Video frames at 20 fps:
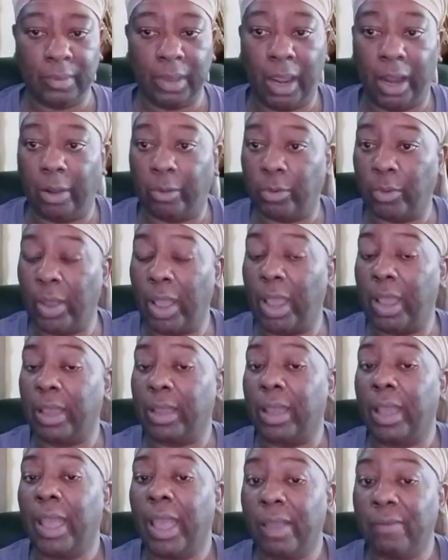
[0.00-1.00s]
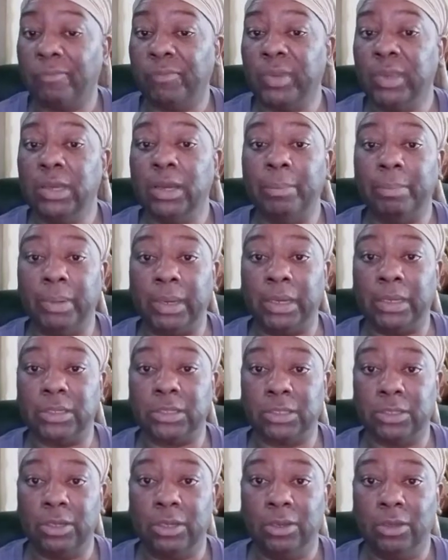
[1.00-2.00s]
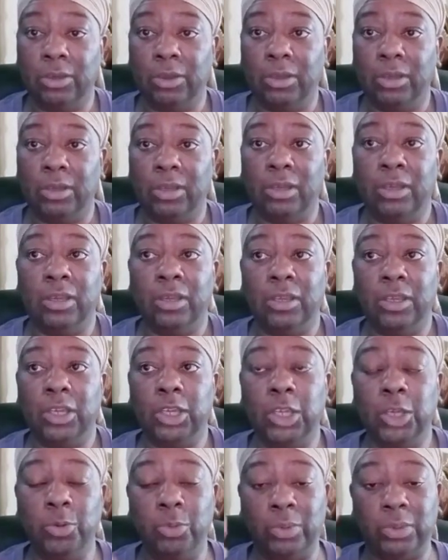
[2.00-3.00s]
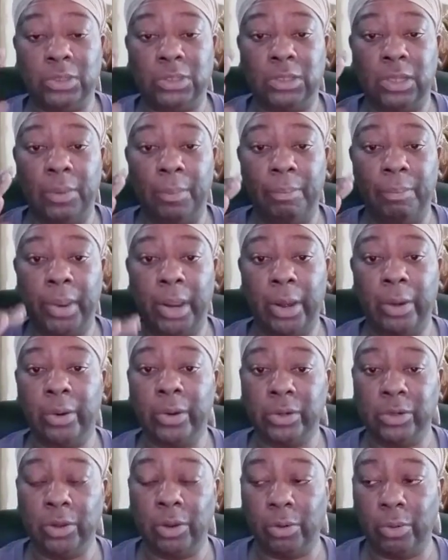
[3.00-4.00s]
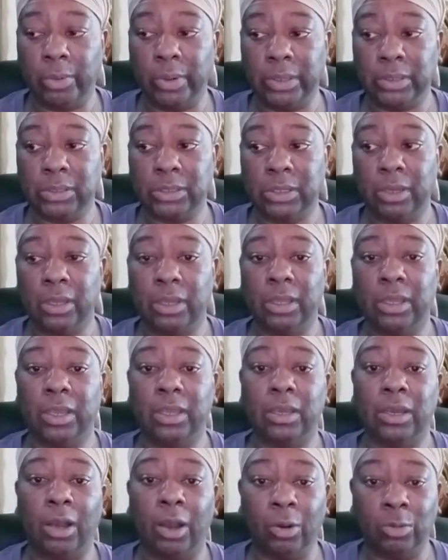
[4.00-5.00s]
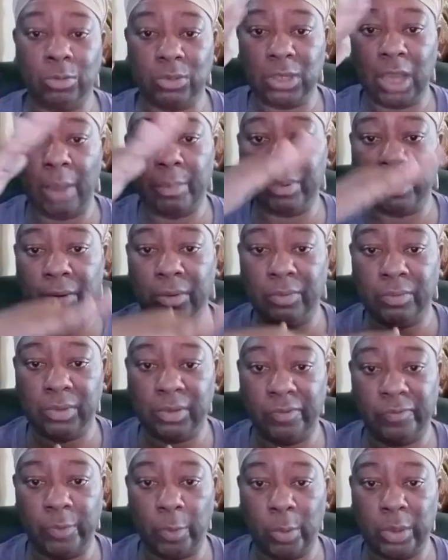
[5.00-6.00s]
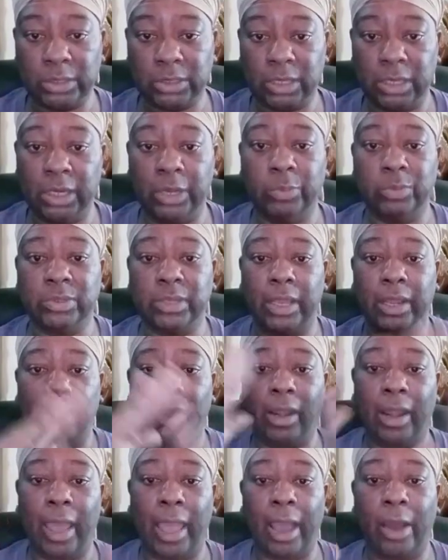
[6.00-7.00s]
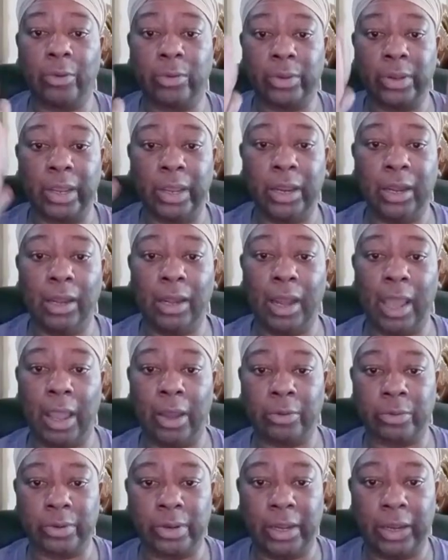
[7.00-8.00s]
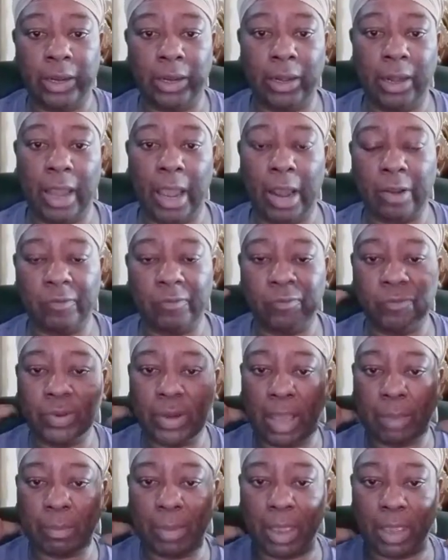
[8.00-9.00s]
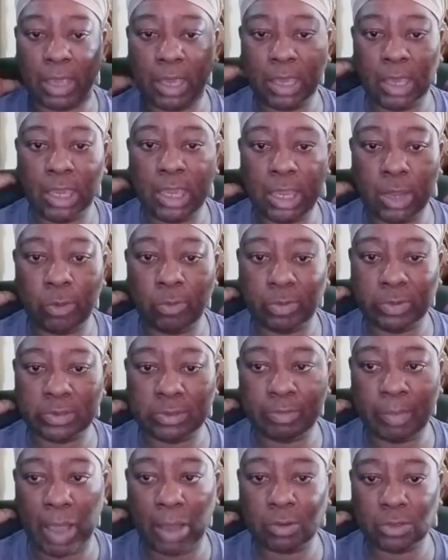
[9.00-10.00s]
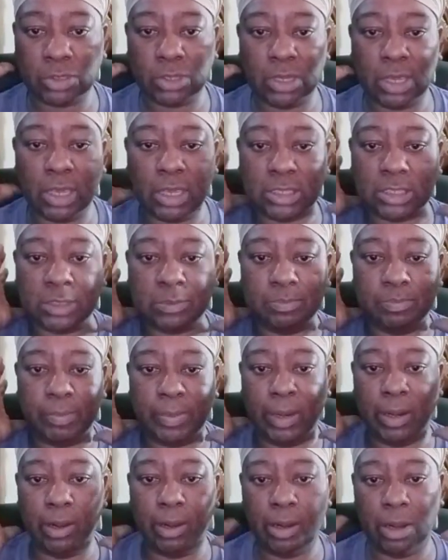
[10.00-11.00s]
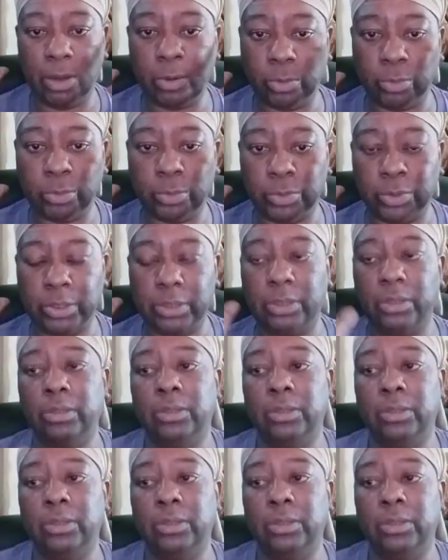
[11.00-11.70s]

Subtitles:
I don't know how I feel, but it was paranoid on top of the voice, and it was getting louder and louder and louder. I feel like my head was about to explode.